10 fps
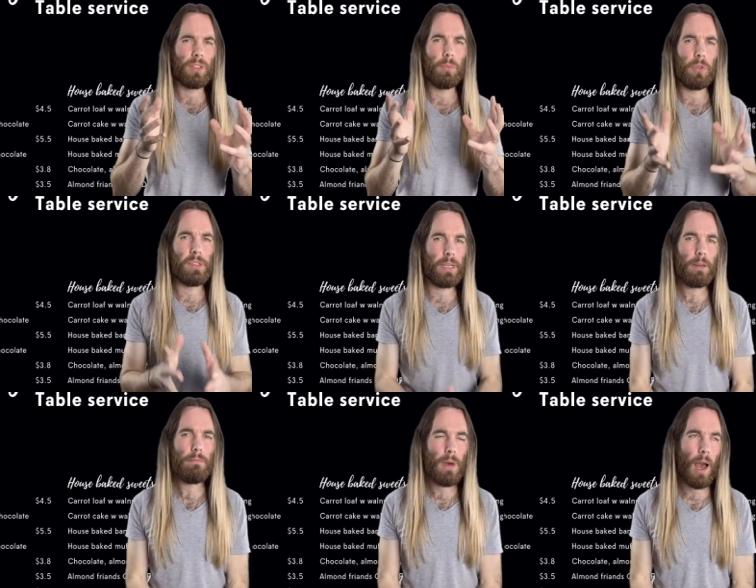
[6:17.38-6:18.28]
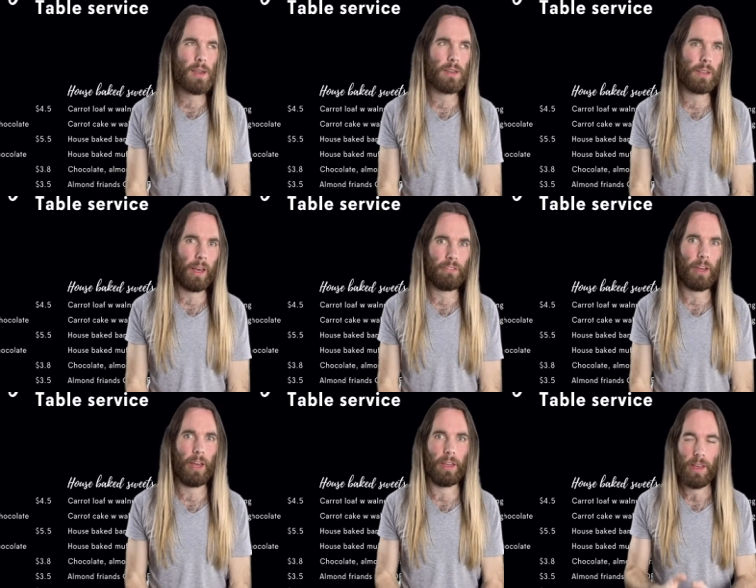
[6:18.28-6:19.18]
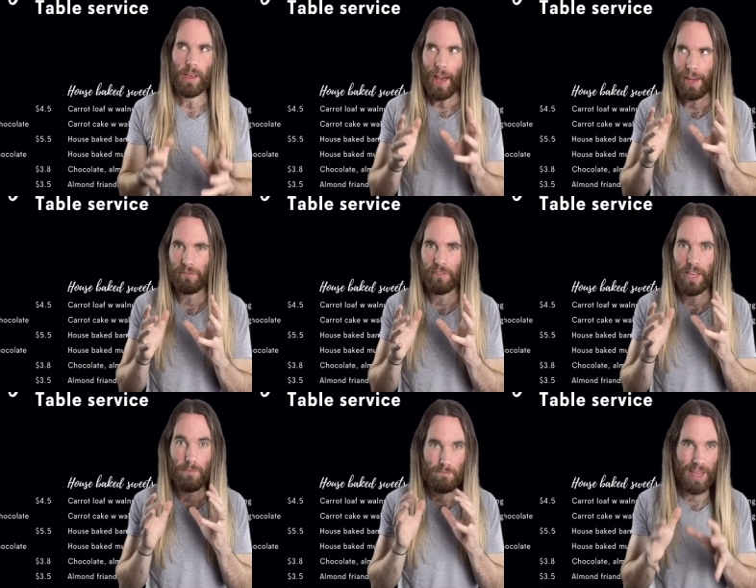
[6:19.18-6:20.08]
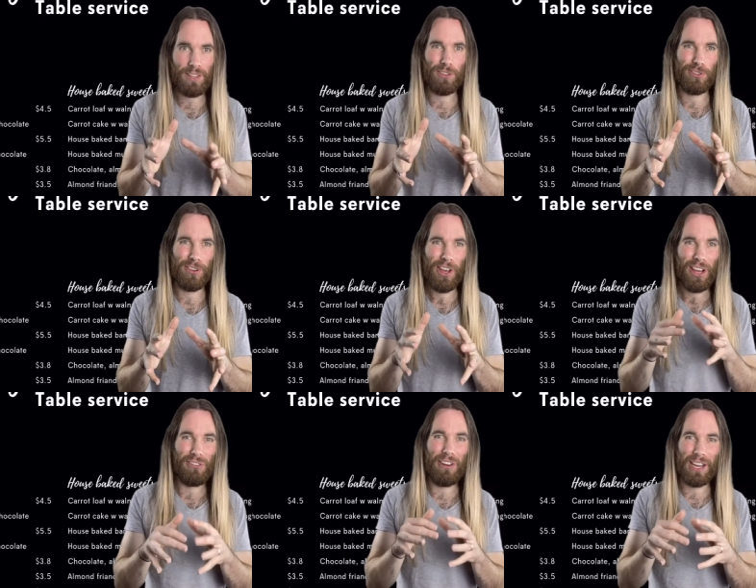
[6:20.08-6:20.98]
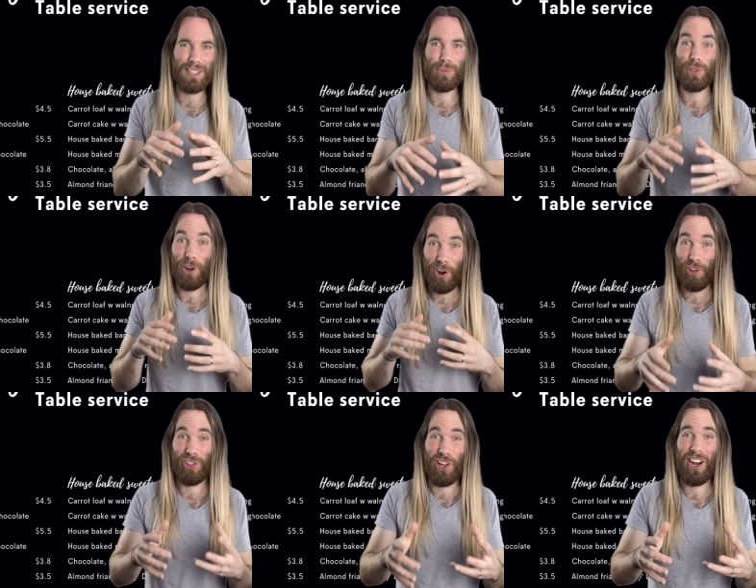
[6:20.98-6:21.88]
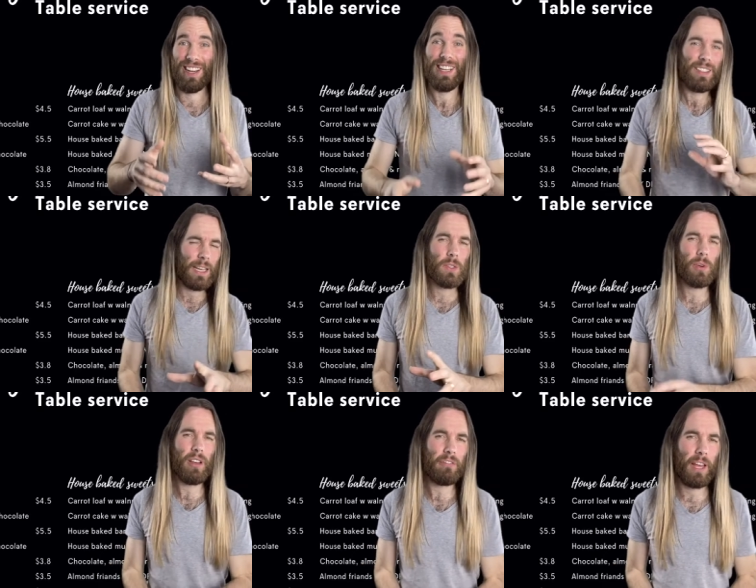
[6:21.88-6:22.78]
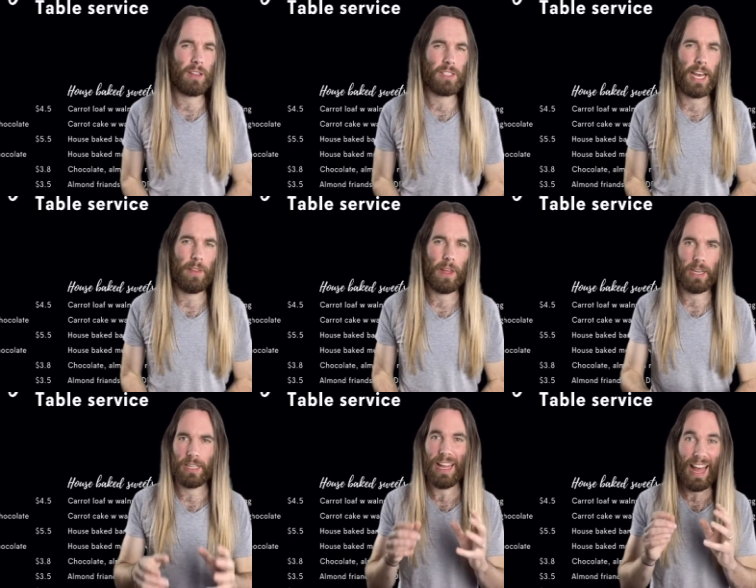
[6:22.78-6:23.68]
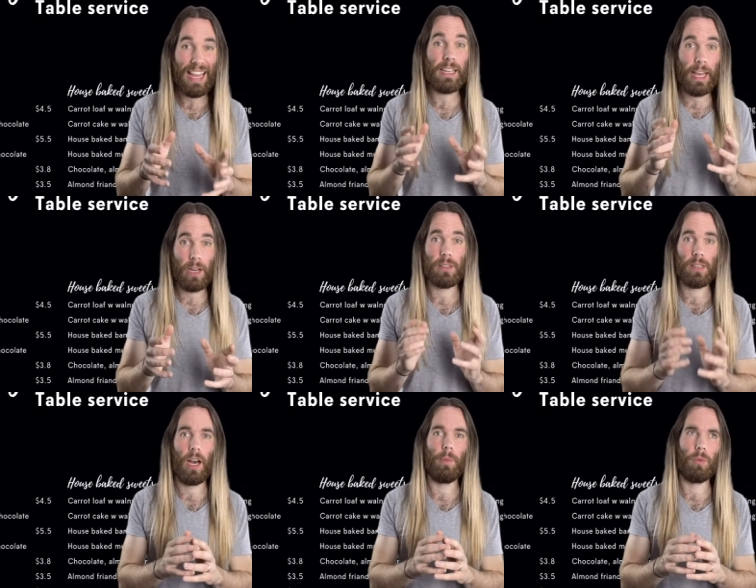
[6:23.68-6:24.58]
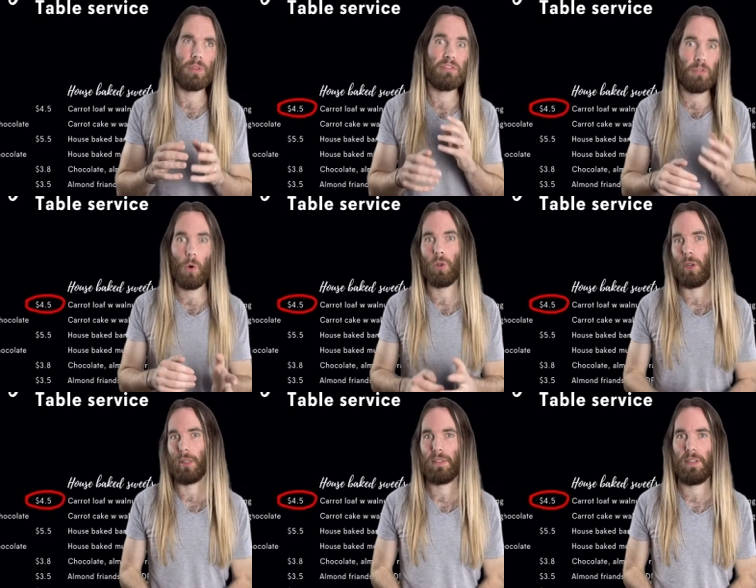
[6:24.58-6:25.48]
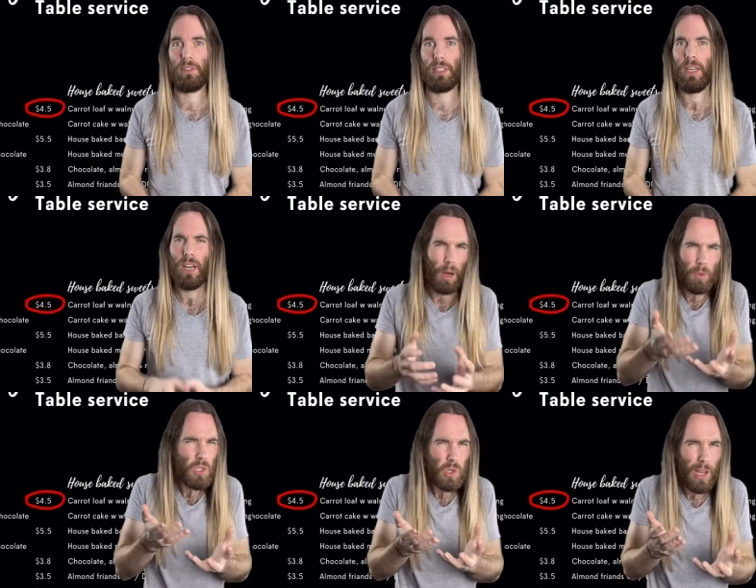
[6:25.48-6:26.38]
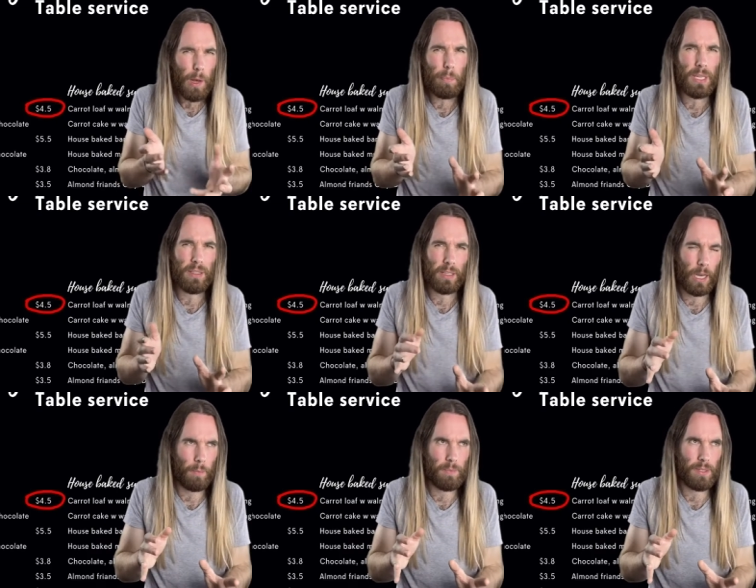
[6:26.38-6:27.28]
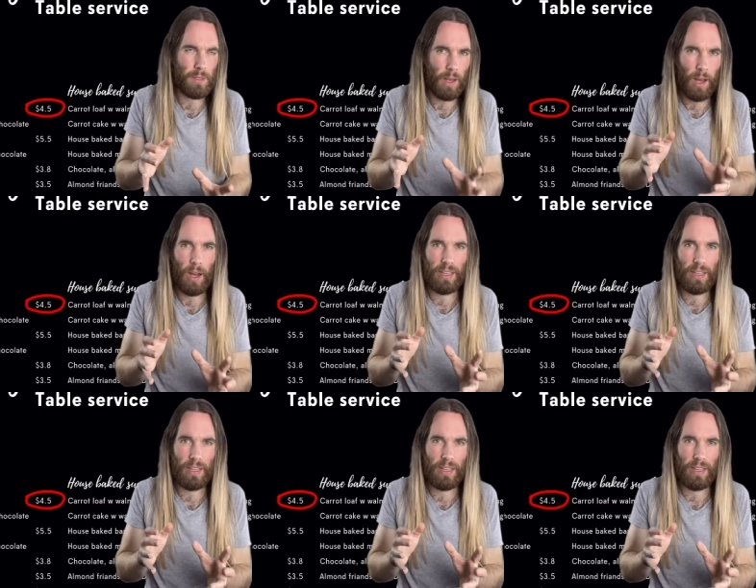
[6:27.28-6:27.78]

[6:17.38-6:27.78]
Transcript: the Museum Market Cafe have their menu available online. That's when I found out that an 8-ounce cup was $4.50. I'm not sure how big the cups are